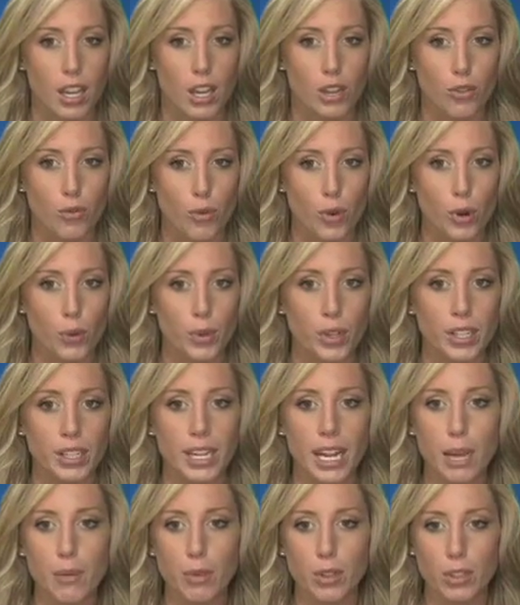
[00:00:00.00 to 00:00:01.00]
The rule will
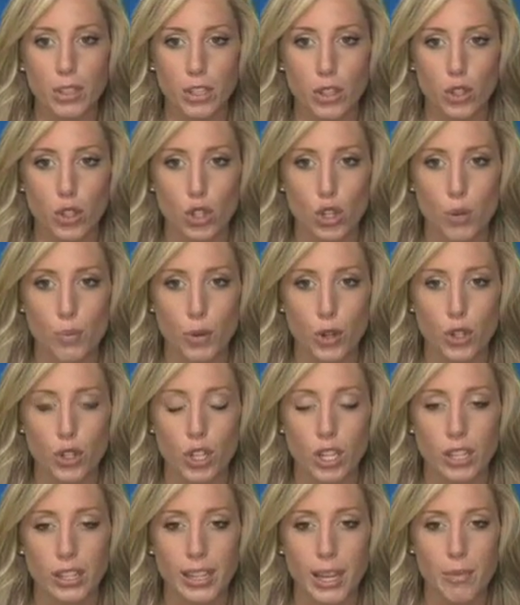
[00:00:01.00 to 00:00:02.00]
enable consumers
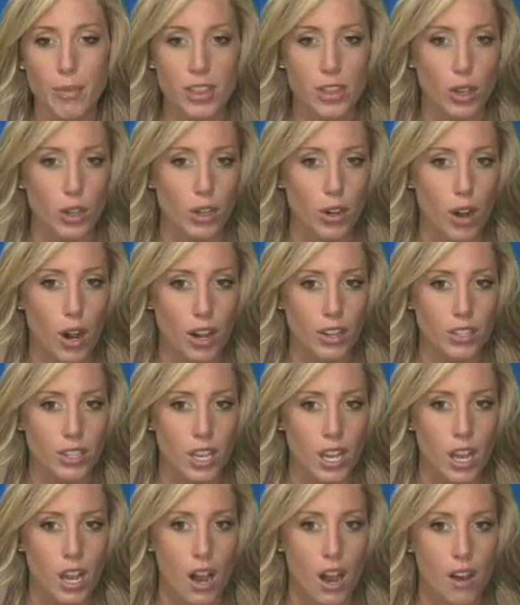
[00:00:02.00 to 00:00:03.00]
to limit the cost
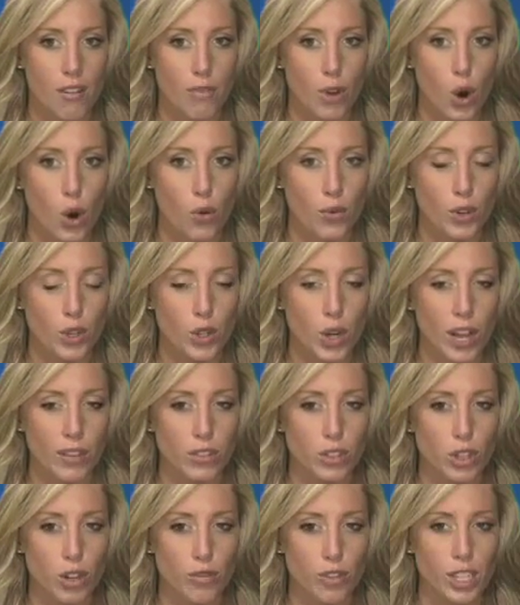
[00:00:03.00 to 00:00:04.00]
of overdraft
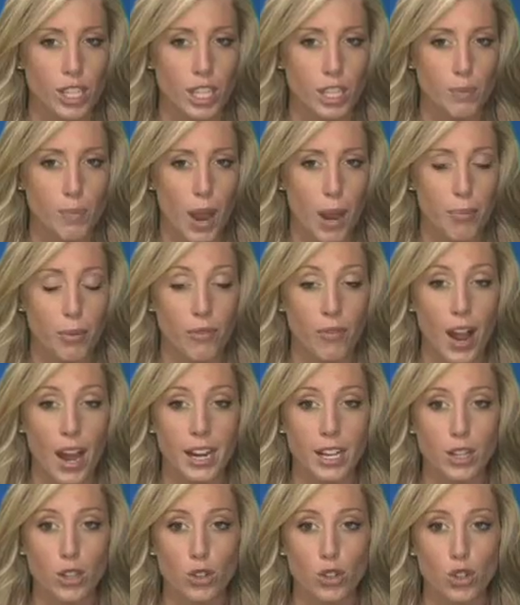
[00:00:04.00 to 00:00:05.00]
services by
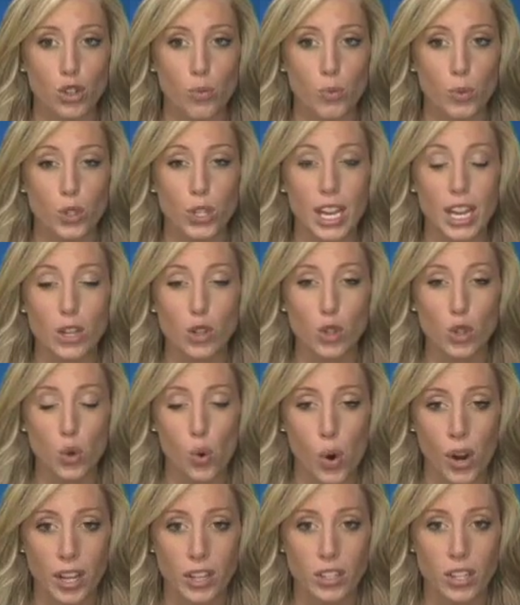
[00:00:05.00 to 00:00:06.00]
providing consumers a
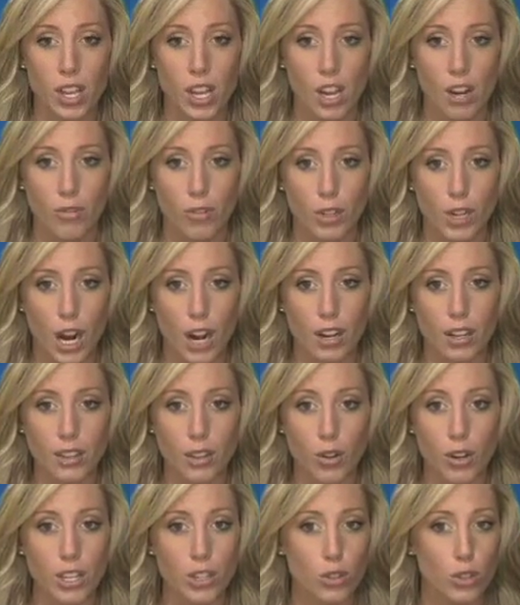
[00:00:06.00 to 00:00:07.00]
choice regarding
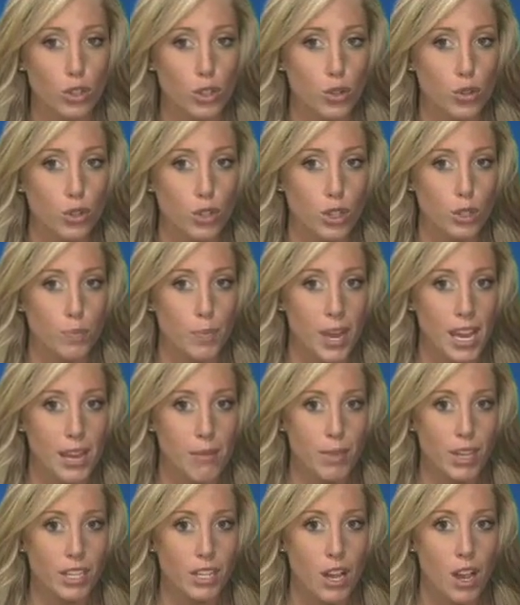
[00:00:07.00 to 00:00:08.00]
their institution's
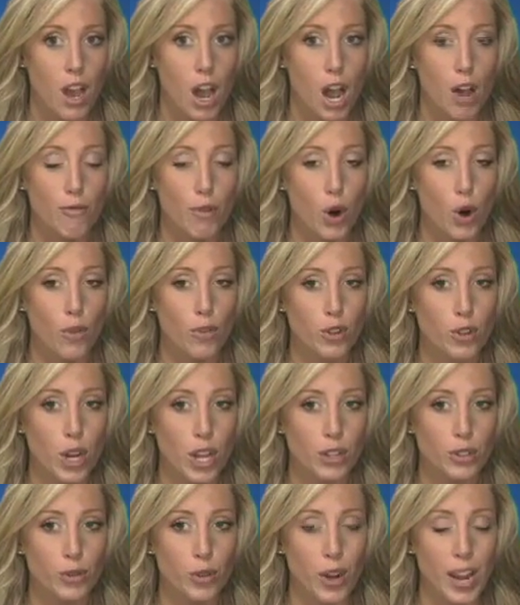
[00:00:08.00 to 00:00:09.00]
payment of
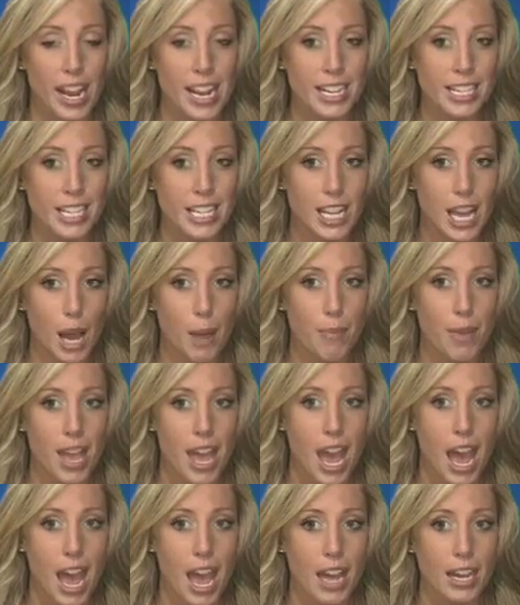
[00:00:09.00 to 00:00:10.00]
overdrafts for ATM
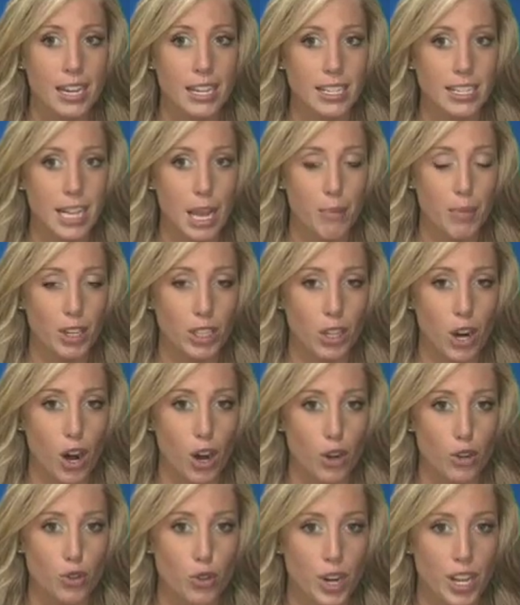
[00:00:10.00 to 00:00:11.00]
and debit
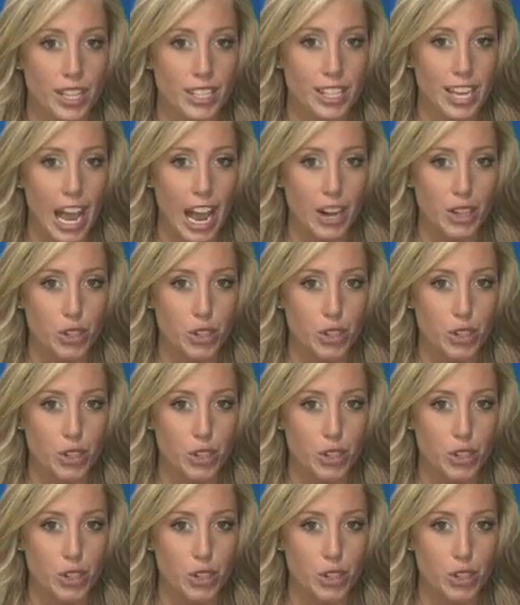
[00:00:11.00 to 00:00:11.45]
card transactions.